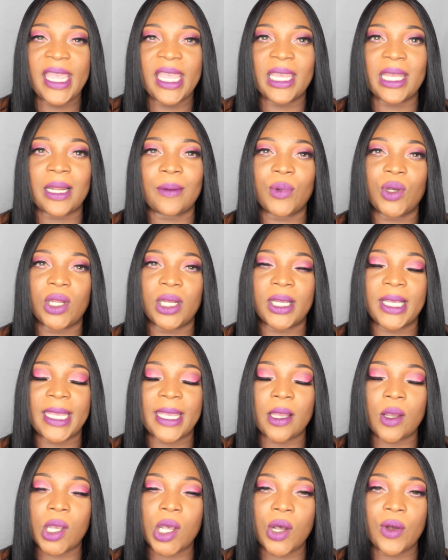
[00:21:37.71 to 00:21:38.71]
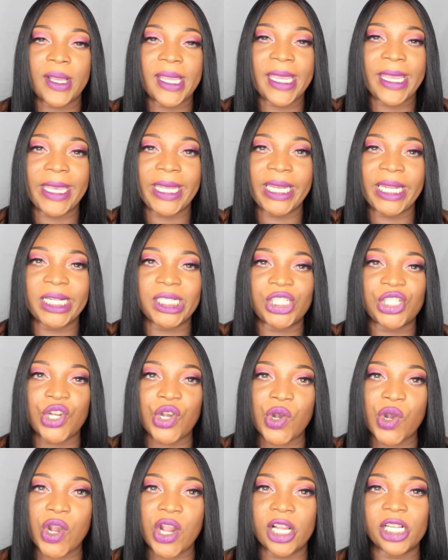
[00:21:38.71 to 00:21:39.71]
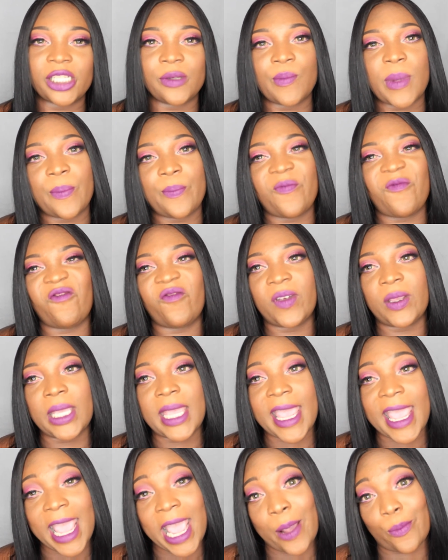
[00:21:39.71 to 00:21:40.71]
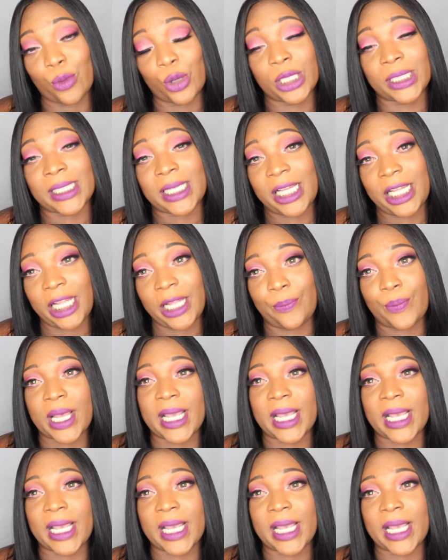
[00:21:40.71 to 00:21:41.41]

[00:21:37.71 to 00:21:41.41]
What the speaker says: And I'm going to go ahead and charge my cameras up.